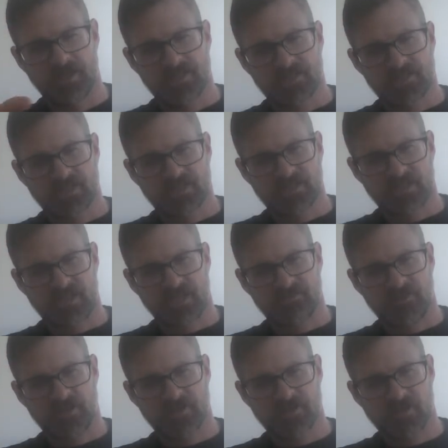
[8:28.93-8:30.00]
6 in
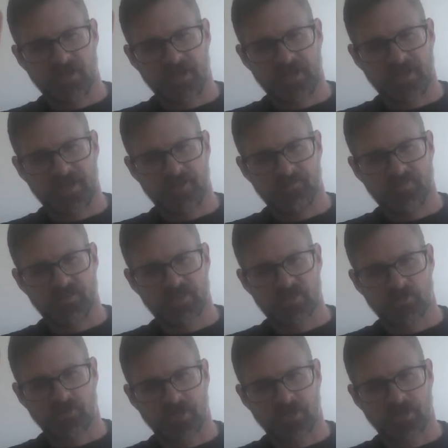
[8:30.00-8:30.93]
activation, and position